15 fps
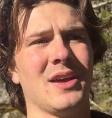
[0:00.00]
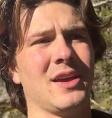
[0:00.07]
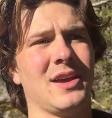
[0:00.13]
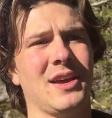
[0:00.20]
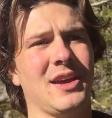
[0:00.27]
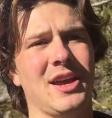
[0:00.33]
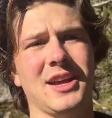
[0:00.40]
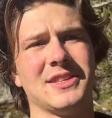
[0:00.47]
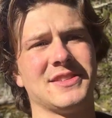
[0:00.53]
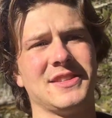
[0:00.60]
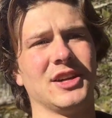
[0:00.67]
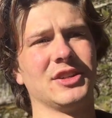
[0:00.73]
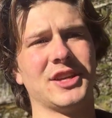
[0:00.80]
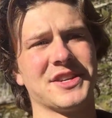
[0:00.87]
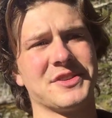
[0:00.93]
it
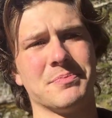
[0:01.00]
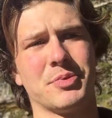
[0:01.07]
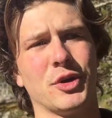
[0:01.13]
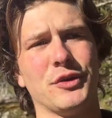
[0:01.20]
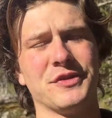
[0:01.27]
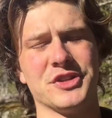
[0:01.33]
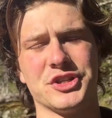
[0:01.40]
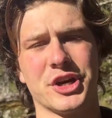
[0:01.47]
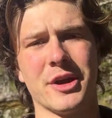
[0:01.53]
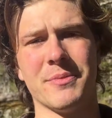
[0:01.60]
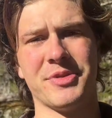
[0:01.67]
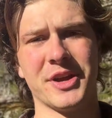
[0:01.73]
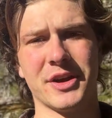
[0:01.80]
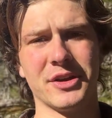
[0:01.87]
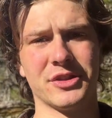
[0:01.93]
still doesn't prove the germ
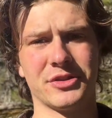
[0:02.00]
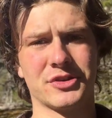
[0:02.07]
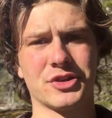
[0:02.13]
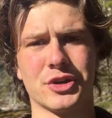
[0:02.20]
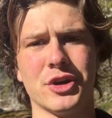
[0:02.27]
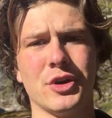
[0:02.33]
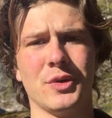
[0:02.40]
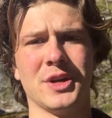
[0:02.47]
theory true.